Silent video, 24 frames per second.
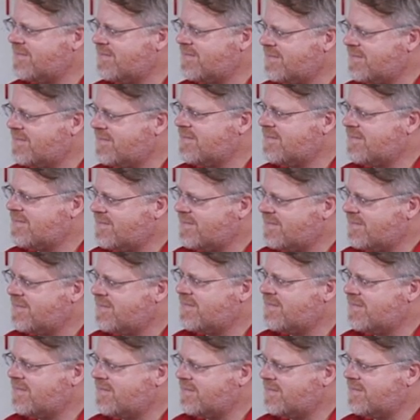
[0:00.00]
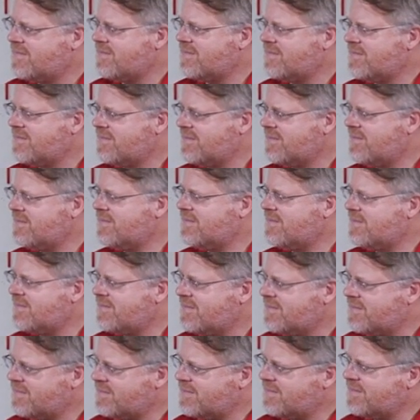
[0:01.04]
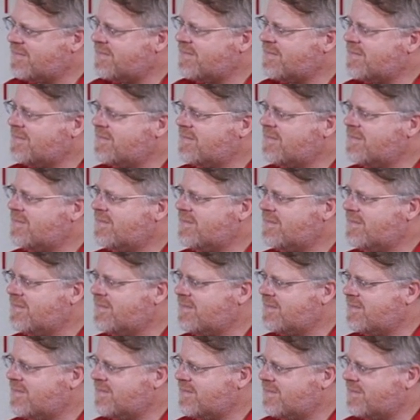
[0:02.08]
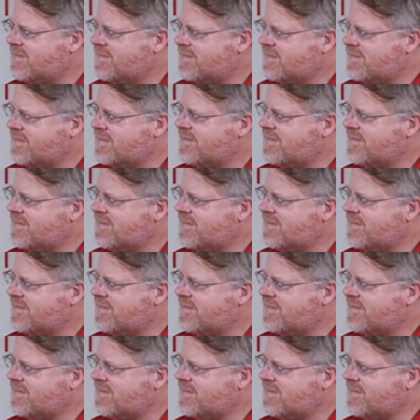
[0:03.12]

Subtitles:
This person isn't speaking.